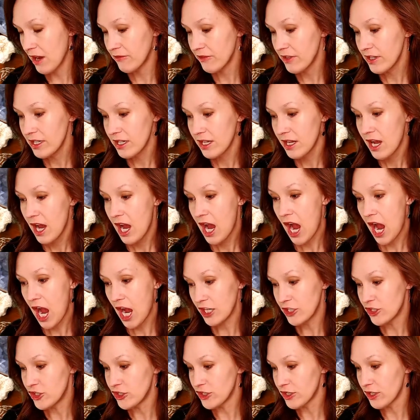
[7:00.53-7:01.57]
it.
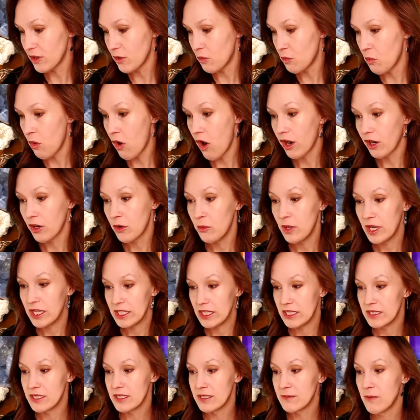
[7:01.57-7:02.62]
And she's going to walk away.
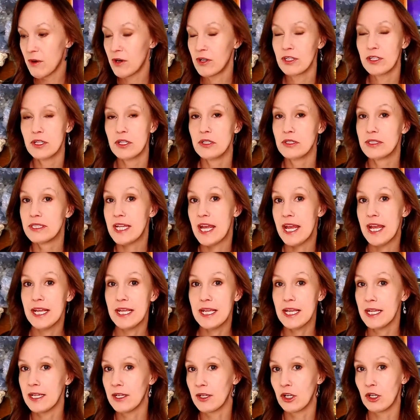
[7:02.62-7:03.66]
This is part of her
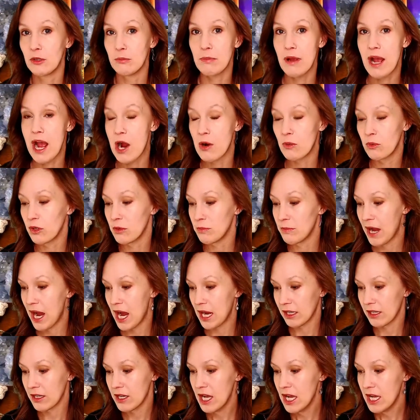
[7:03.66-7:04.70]
taking her power
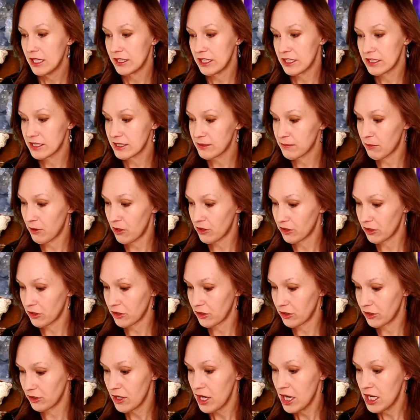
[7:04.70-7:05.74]
back. This is part of
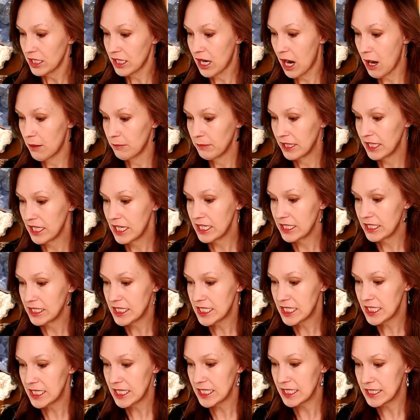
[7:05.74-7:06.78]
her coming into
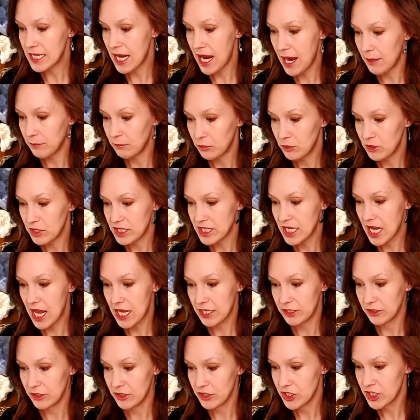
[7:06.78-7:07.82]
this Empress
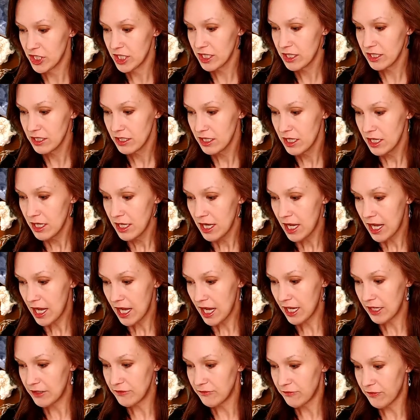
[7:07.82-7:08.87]
energy
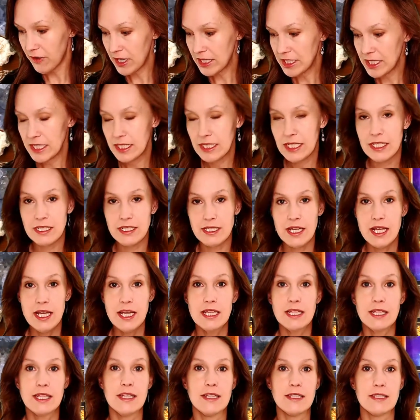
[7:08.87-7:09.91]
and finding this
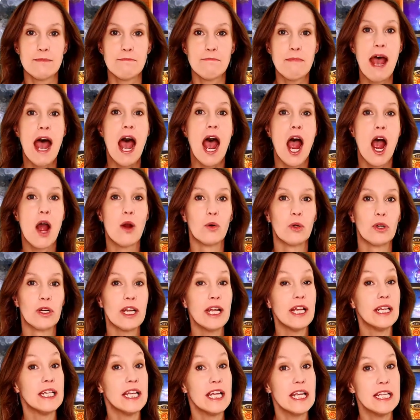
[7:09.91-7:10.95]
this power
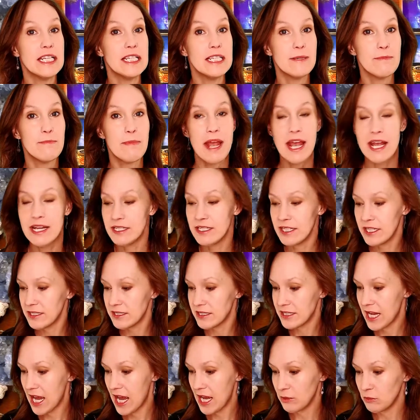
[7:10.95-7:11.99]
in
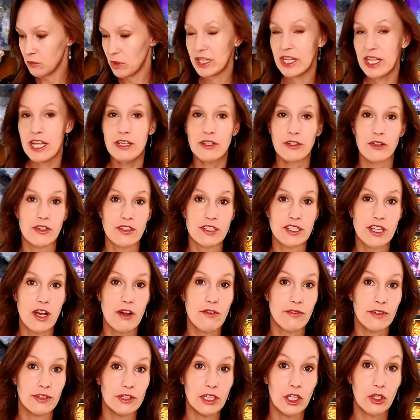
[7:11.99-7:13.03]
independence and within herself,
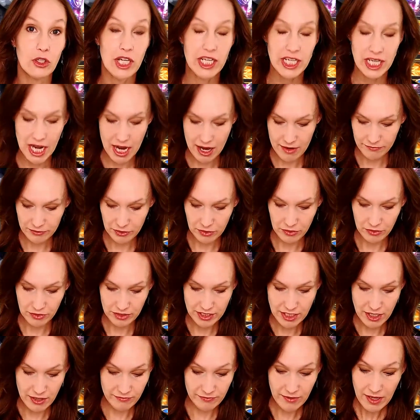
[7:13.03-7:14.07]
and looking after
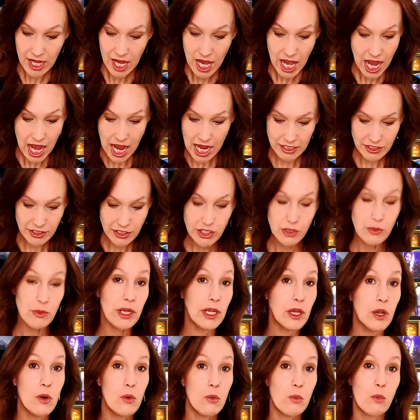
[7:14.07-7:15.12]
herself and
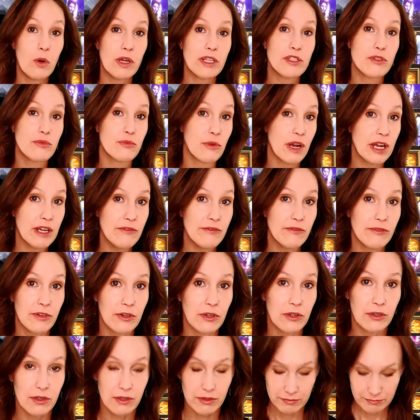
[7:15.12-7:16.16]
doing what's right for
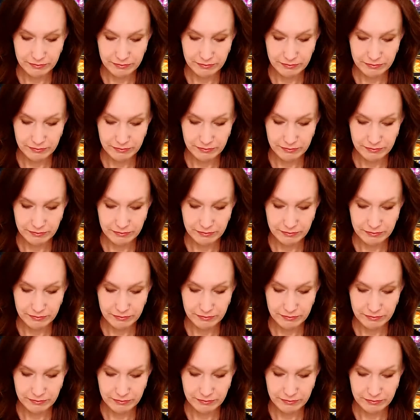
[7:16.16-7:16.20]
her.